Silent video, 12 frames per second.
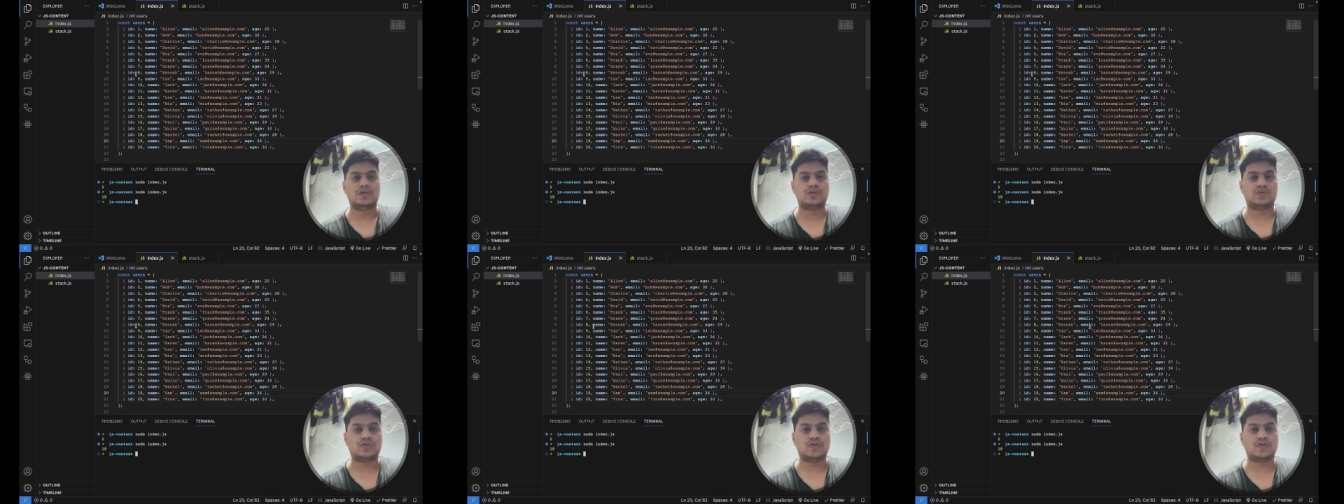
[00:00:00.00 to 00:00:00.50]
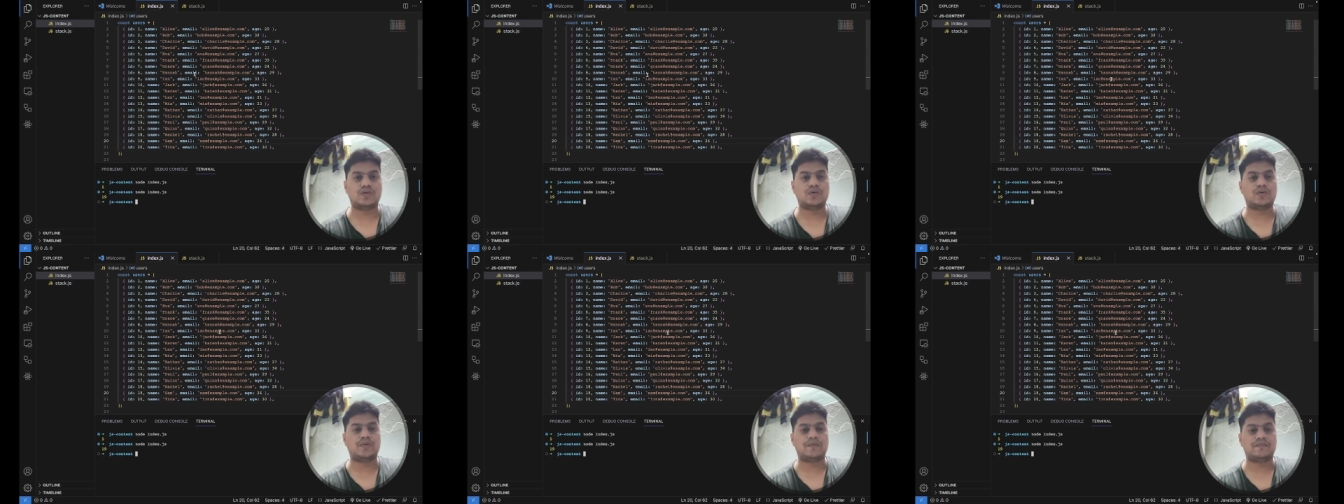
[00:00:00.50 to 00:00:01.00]

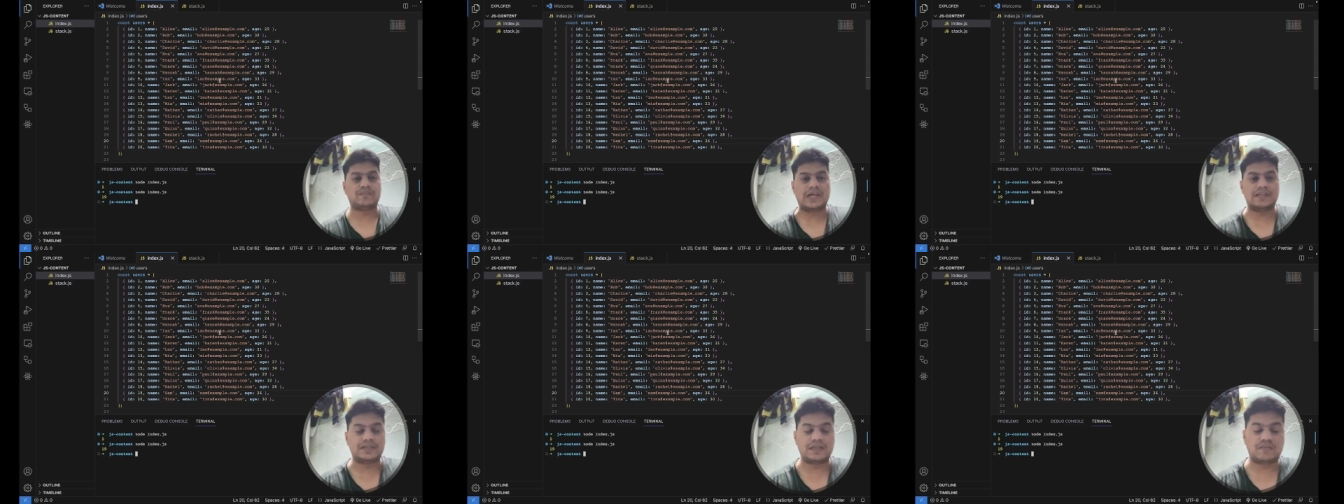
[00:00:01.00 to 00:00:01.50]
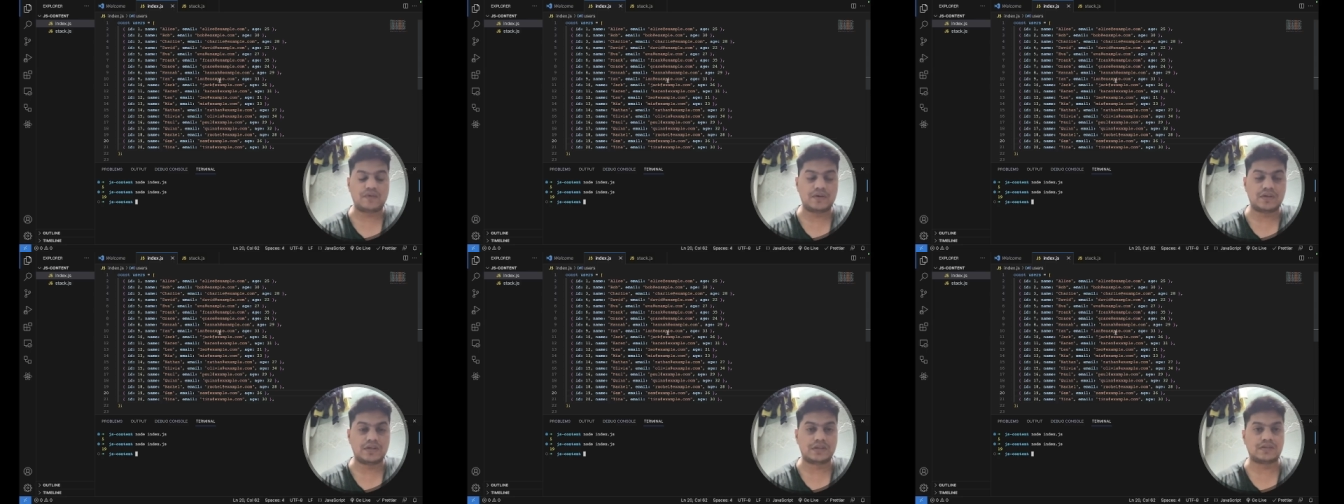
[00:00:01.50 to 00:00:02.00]
So that's it for
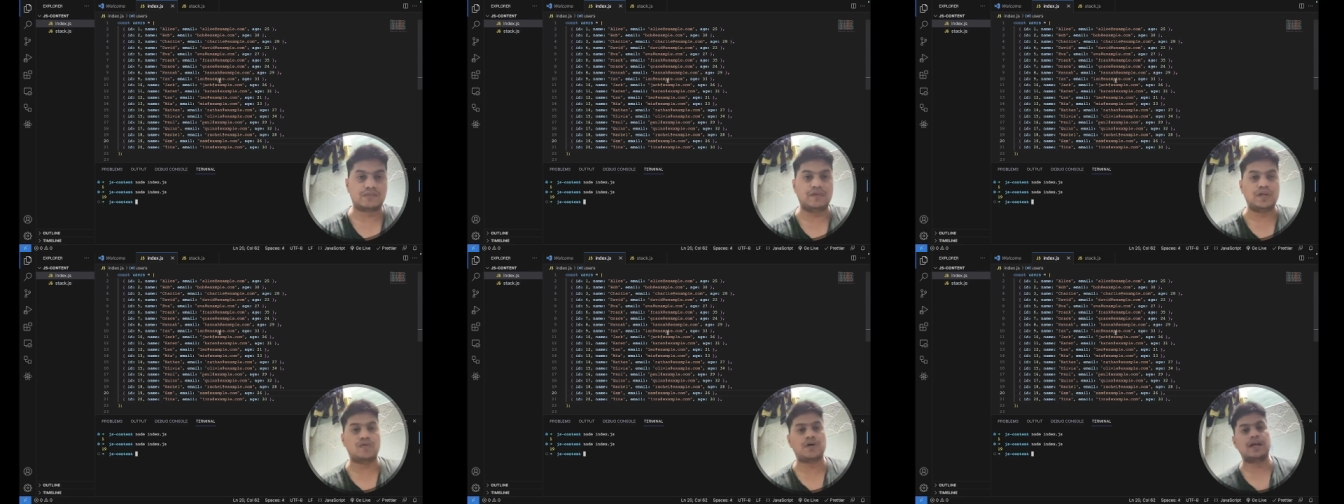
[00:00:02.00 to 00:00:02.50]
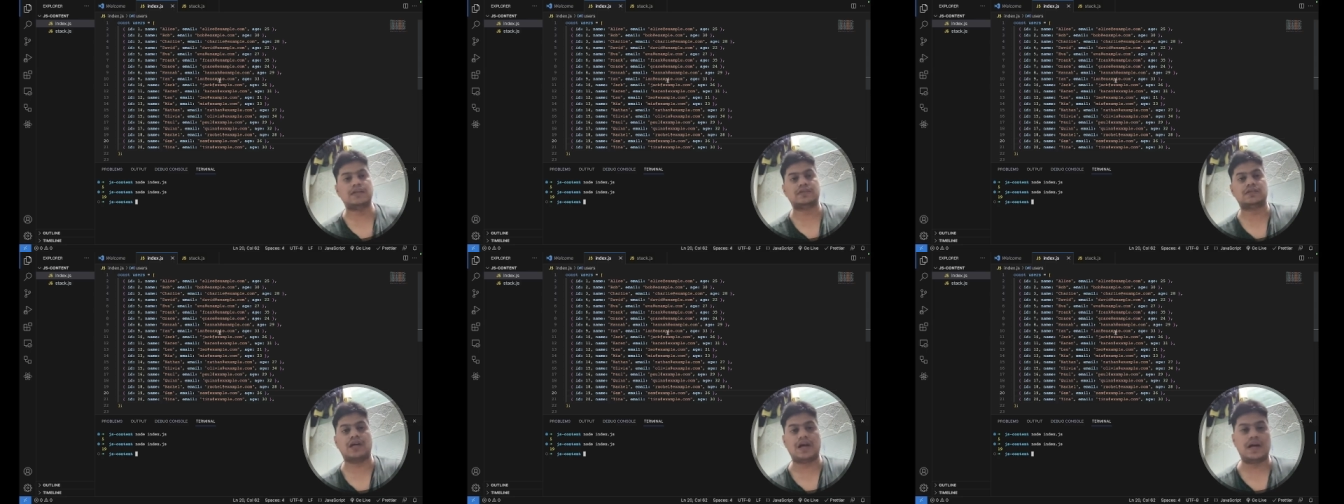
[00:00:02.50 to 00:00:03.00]
this video,
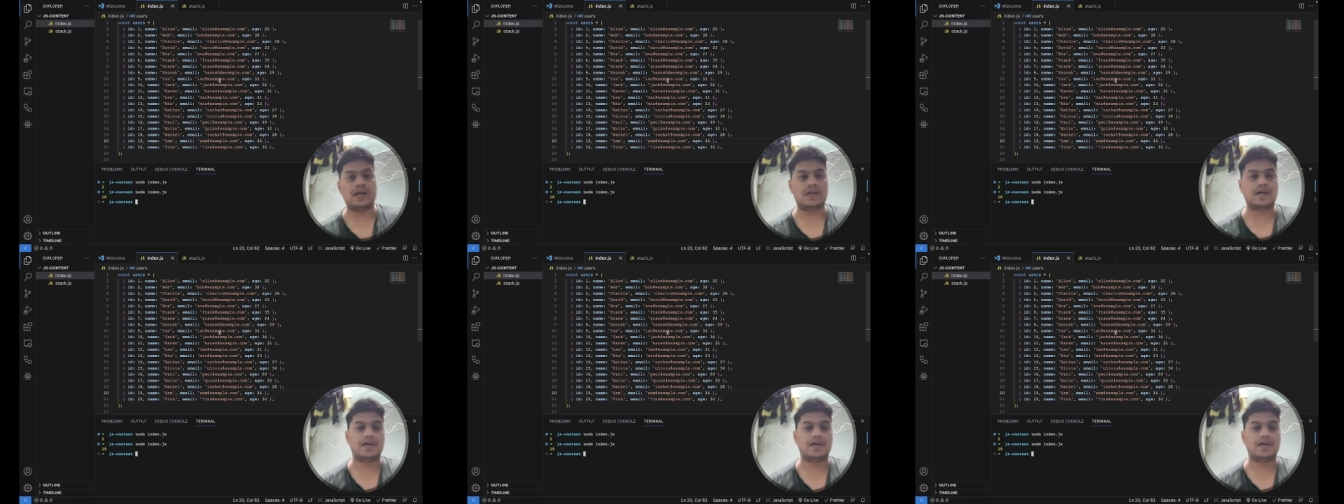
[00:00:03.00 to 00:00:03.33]
guys. And